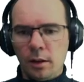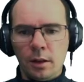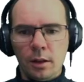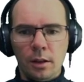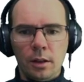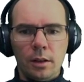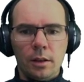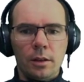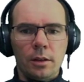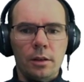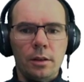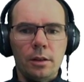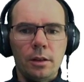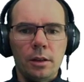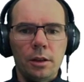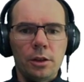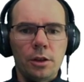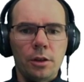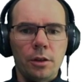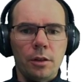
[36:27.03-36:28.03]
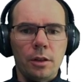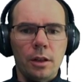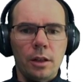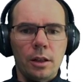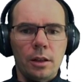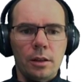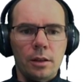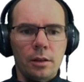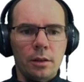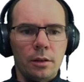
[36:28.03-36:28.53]
such that
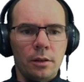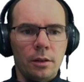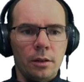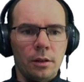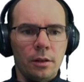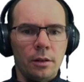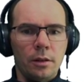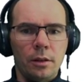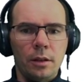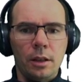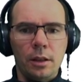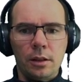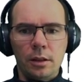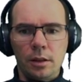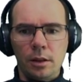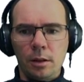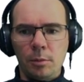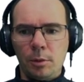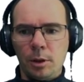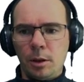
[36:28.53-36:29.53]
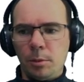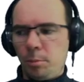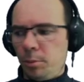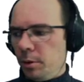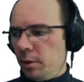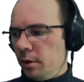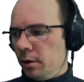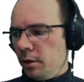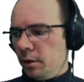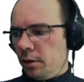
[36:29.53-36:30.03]
they sum up
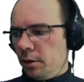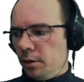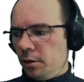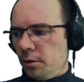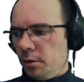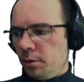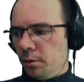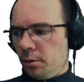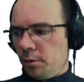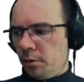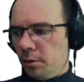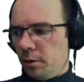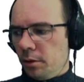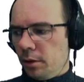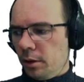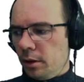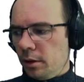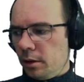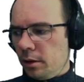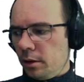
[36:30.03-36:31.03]
to this